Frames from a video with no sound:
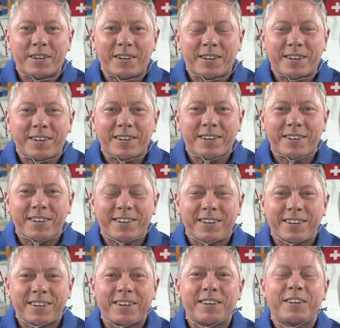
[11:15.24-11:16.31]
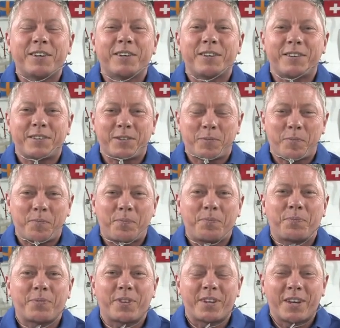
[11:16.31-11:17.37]

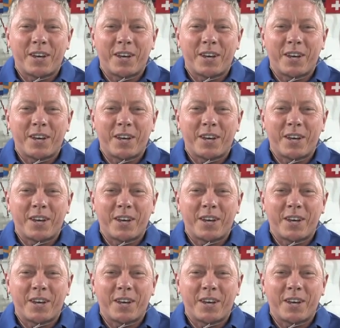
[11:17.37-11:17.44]
Nothing is said.